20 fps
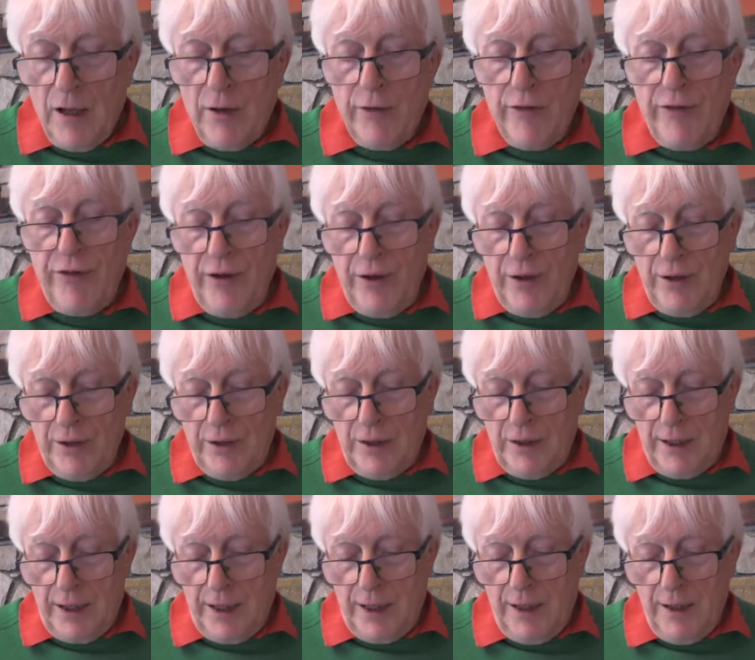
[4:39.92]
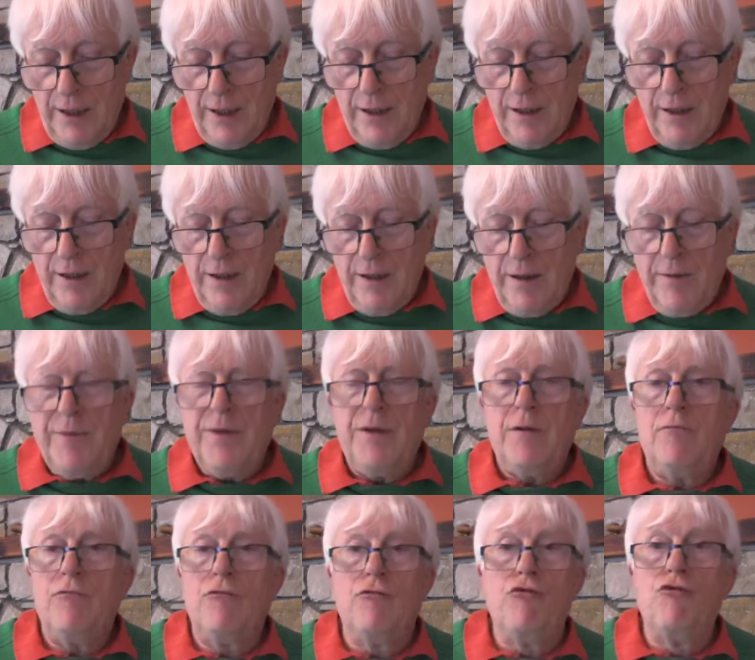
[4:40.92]
Thirdly,
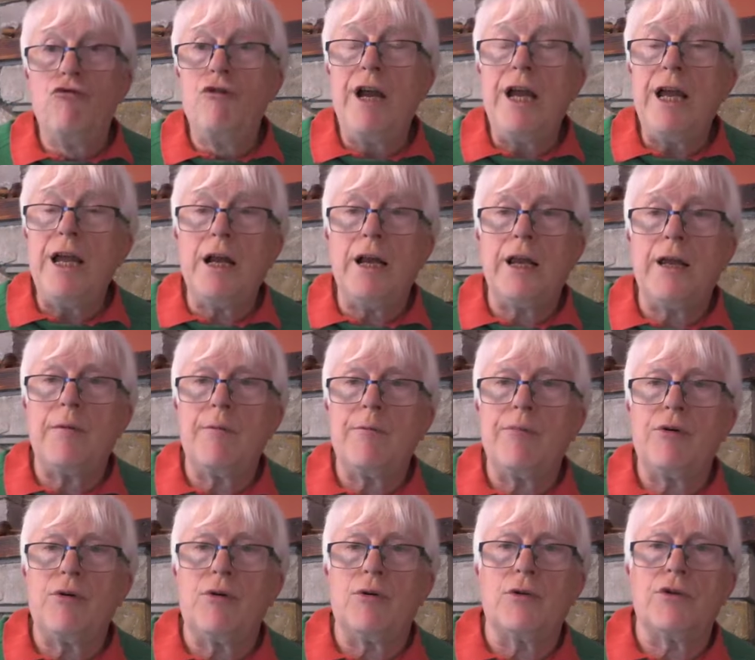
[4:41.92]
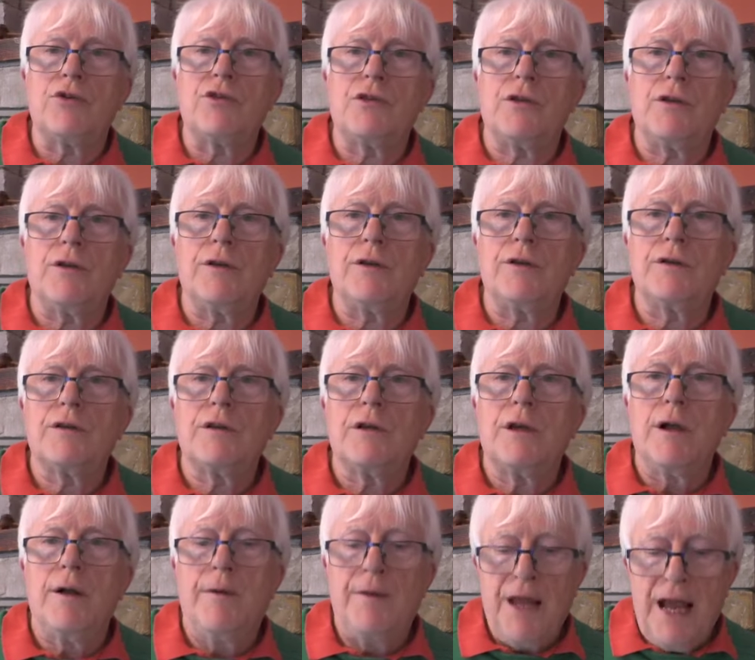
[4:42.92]
really important,
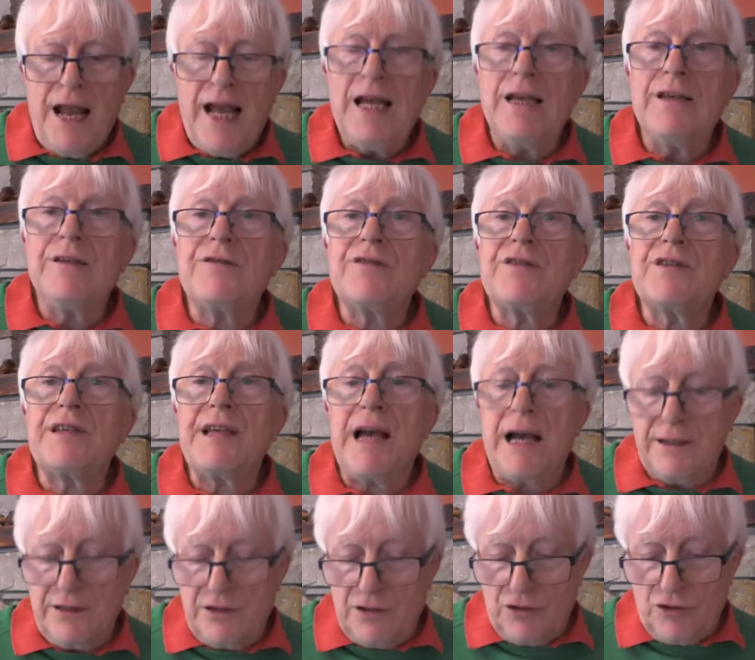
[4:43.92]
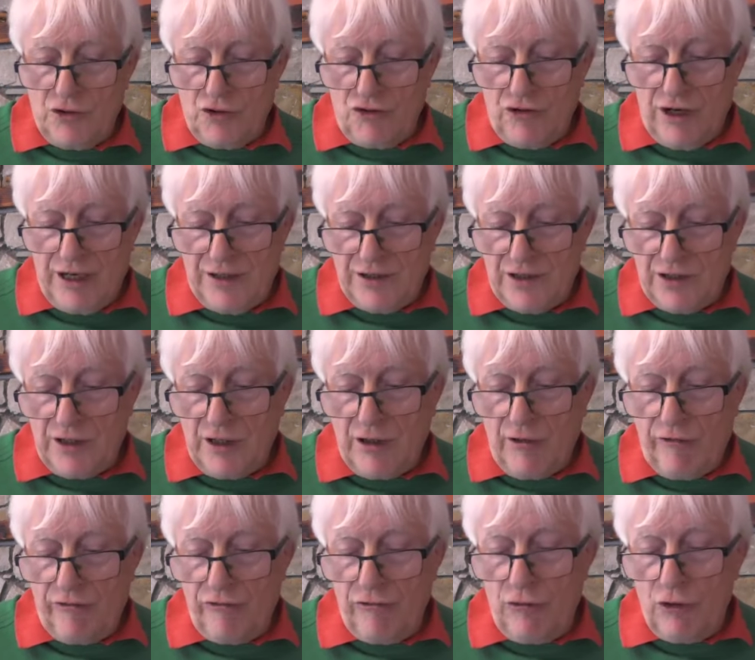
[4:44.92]
is Saturn transiting
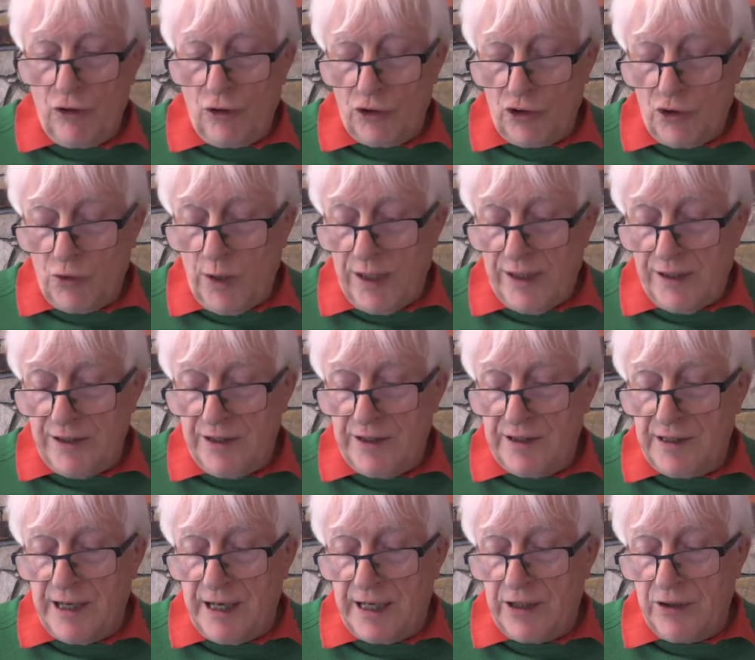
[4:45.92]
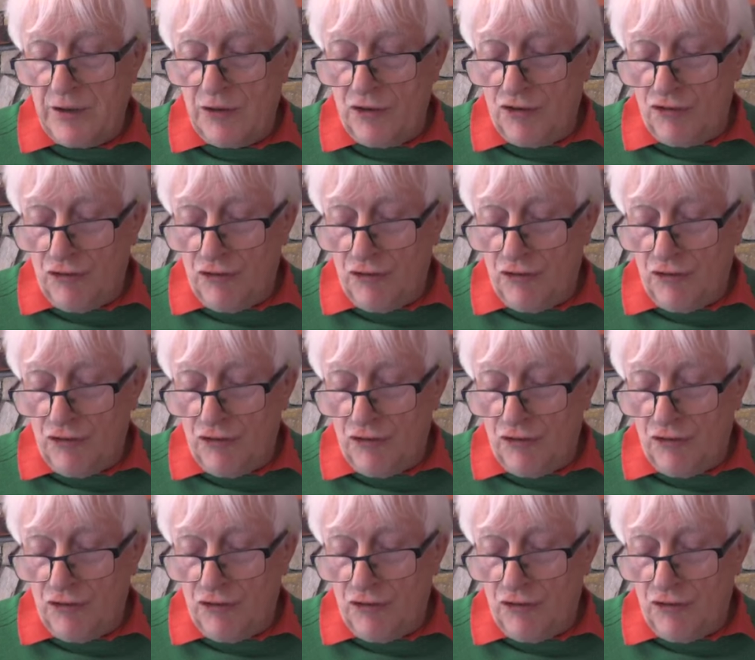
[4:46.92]
through your 22nd